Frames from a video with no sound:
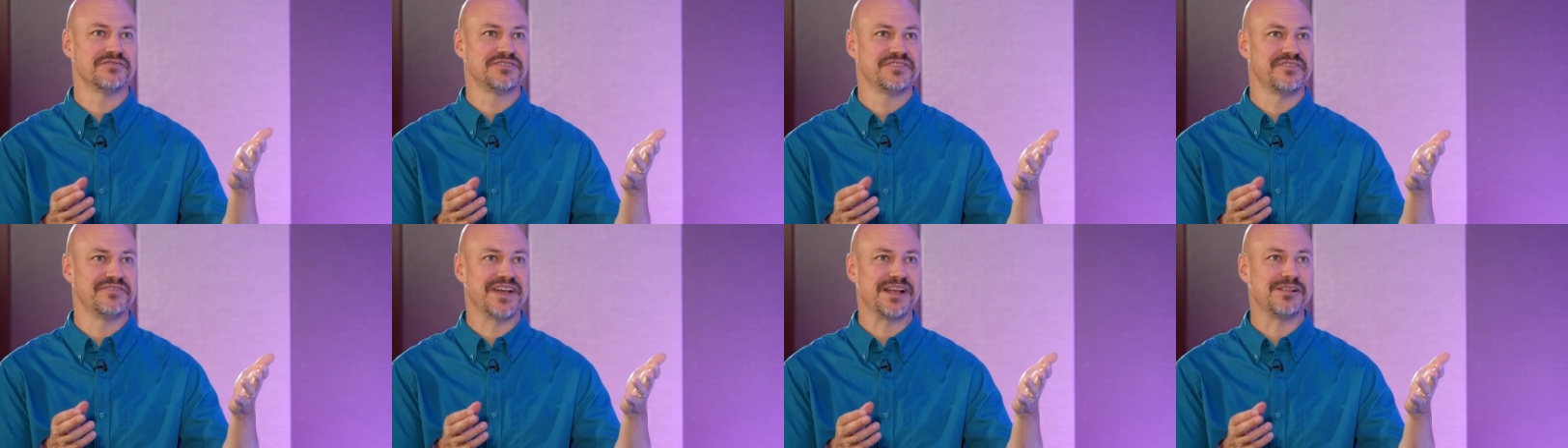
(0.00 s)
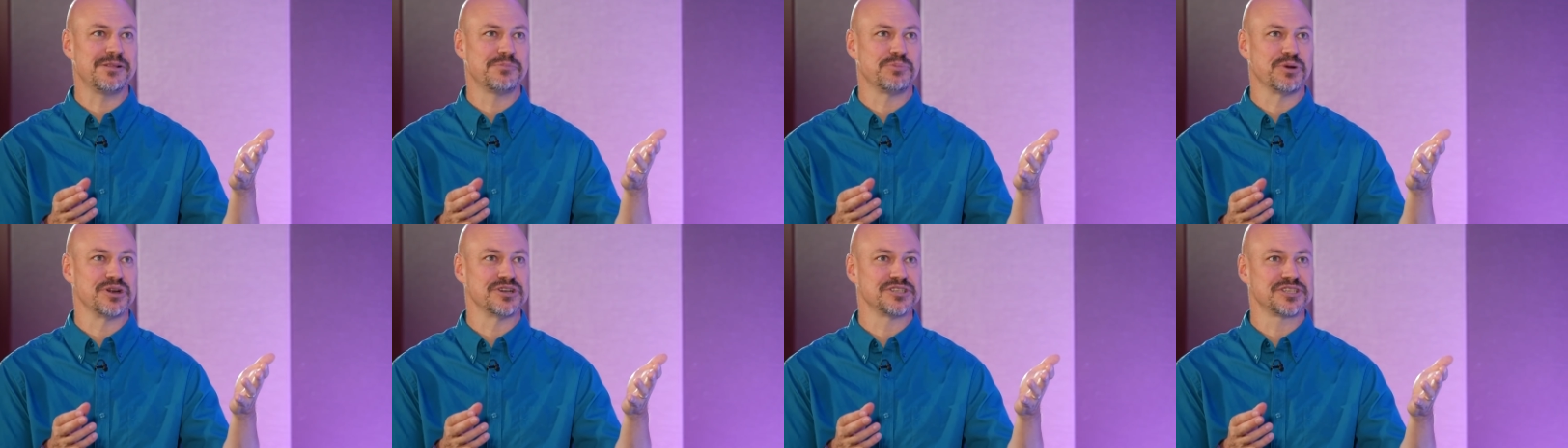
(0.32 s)
of
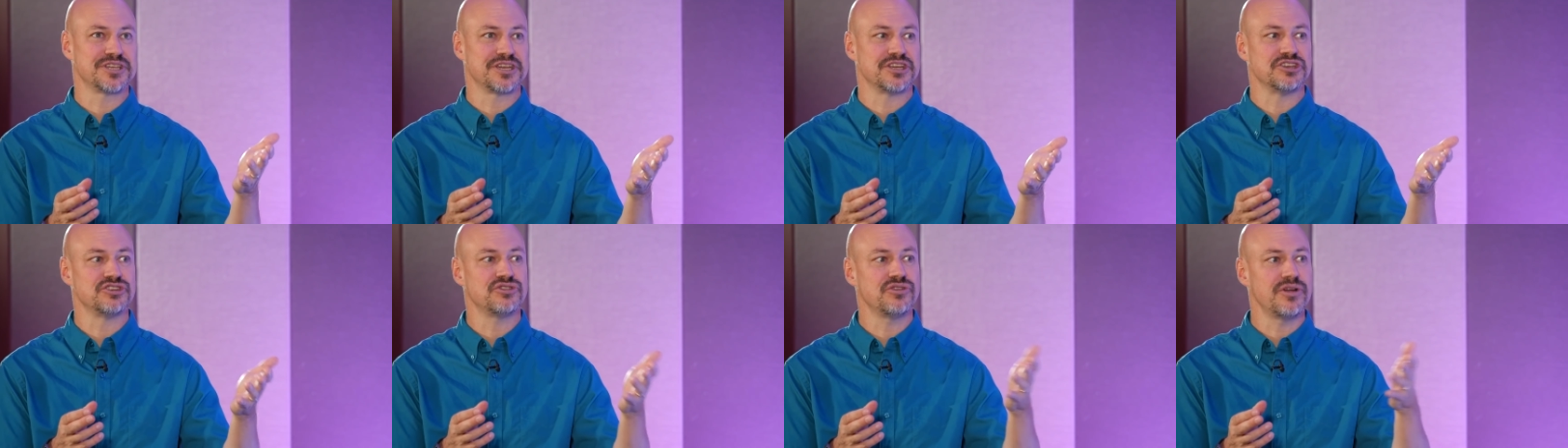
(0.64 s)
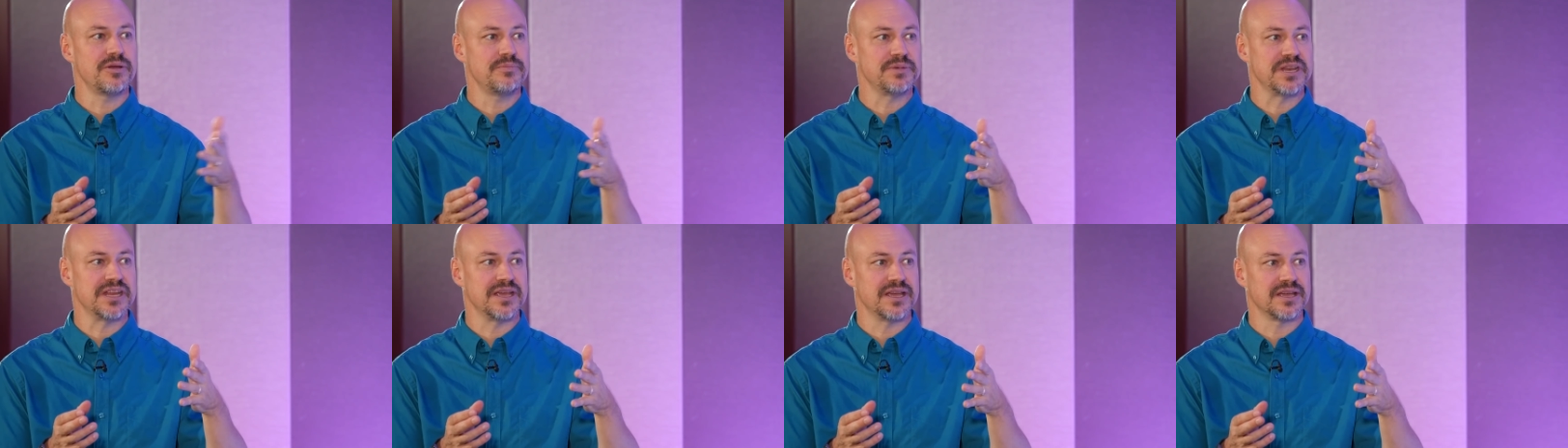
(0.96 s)
developers
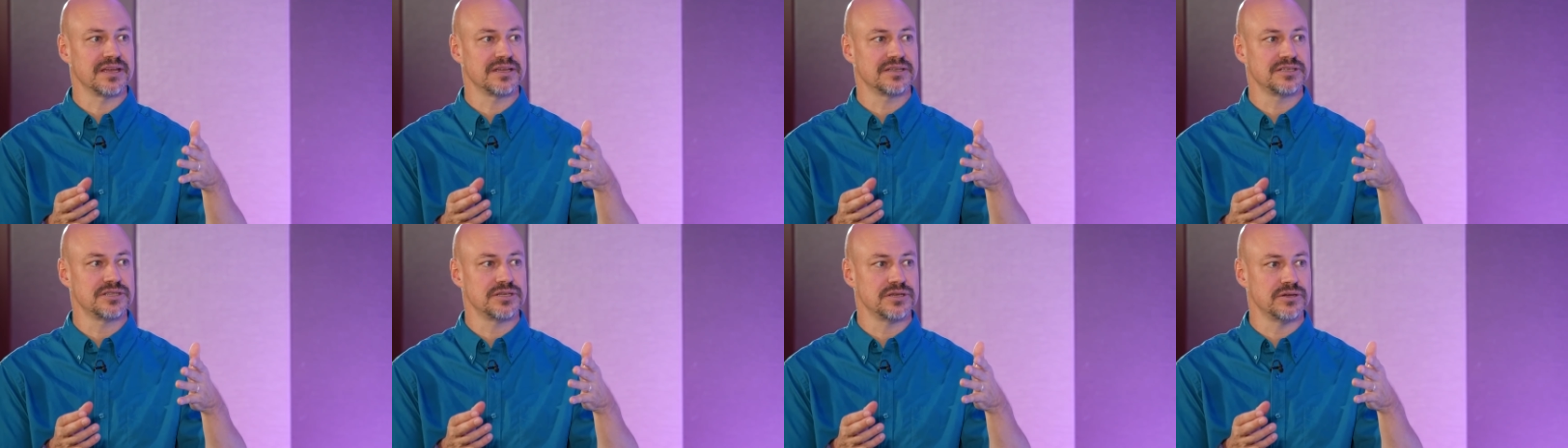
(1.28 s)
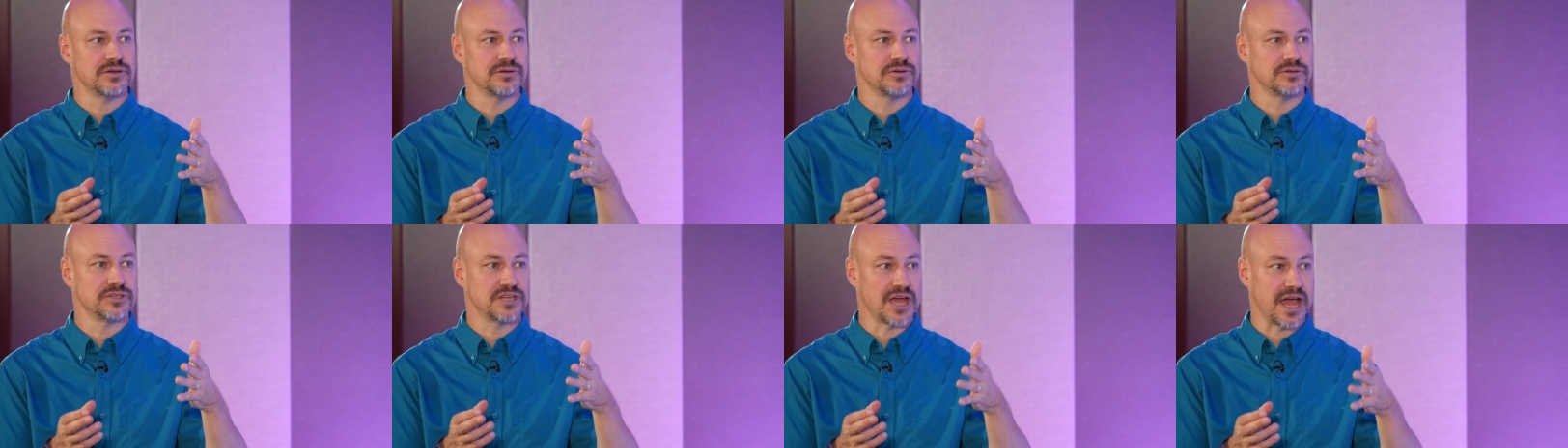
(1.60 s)
contributing
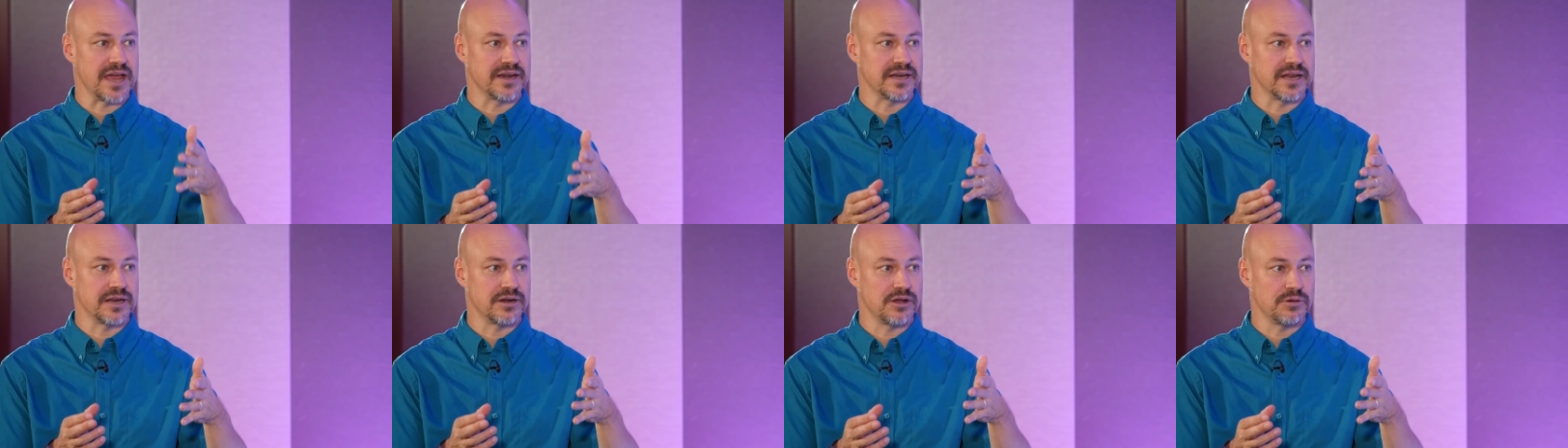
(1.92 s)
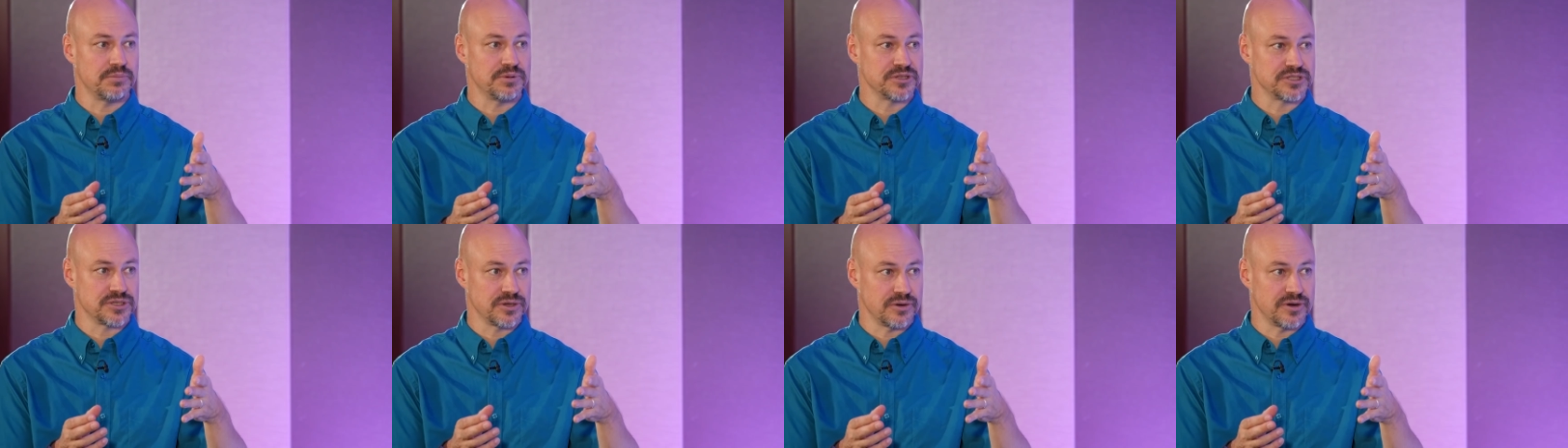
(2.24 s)
to .NET
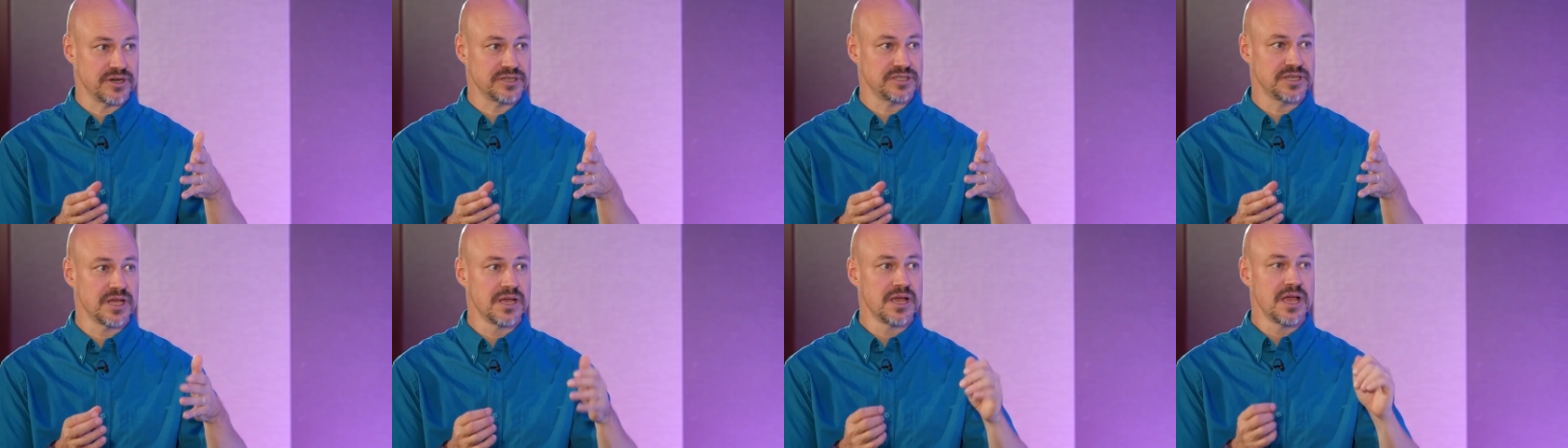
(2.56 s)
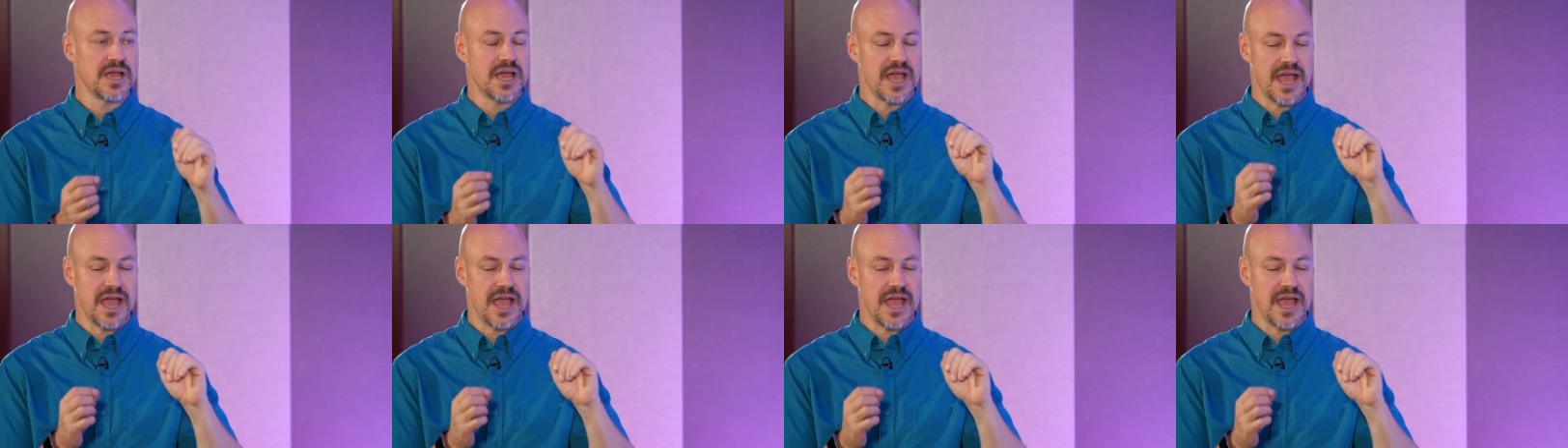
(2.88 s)
open source,